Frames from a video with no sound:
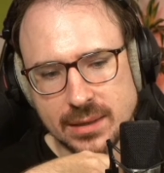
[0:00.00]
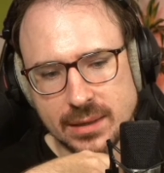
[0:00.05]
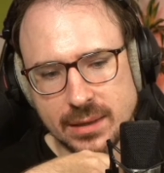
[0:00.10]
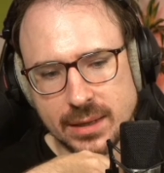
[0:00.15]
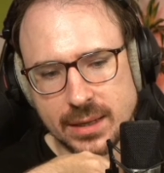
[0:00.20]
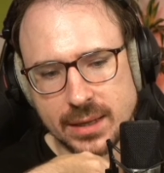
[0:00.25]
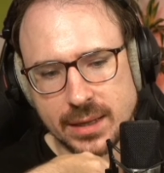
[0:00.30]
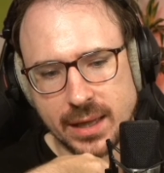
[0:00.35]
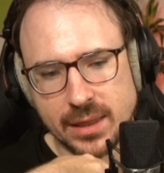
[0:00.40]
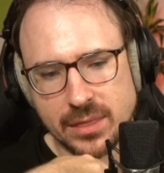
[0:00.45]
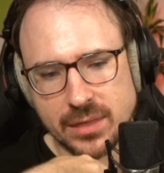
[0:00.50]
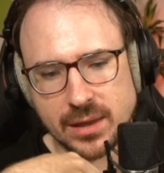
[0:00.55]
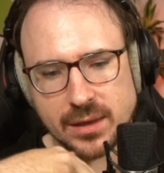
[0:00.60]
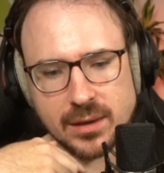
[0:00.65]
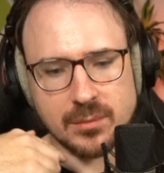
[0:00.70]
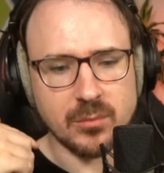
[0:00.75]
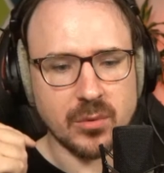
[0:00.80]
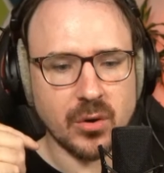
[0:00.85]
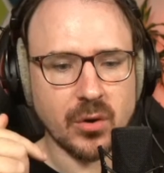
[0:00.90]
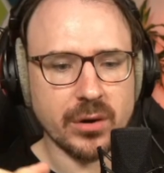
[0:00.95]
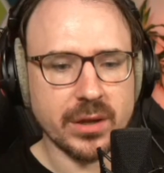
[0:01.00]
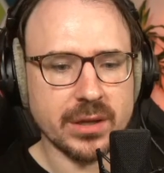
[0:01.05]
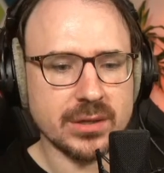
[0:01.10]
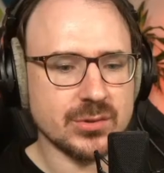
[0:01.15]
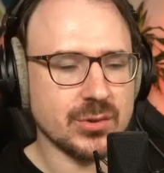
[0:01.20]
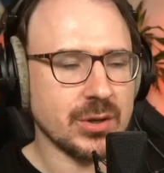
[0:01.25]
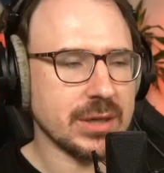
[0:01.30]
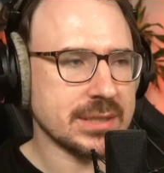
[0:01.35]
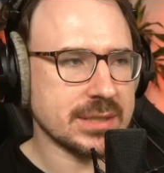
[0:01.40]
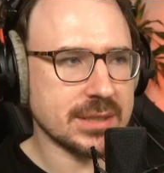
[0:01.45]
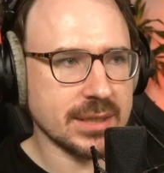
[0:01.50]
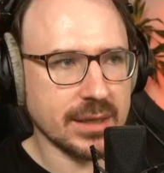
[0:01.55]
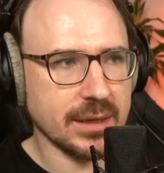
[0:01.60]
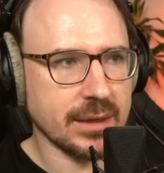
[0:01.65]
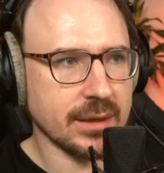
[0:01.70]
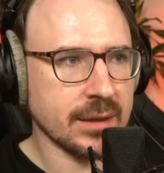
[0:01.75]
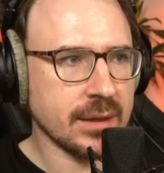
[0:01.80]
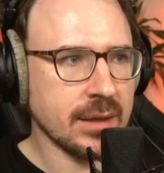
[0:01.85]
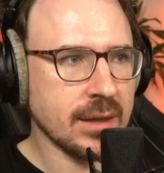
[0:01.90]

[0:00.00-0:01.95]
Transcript: I think, a more interesting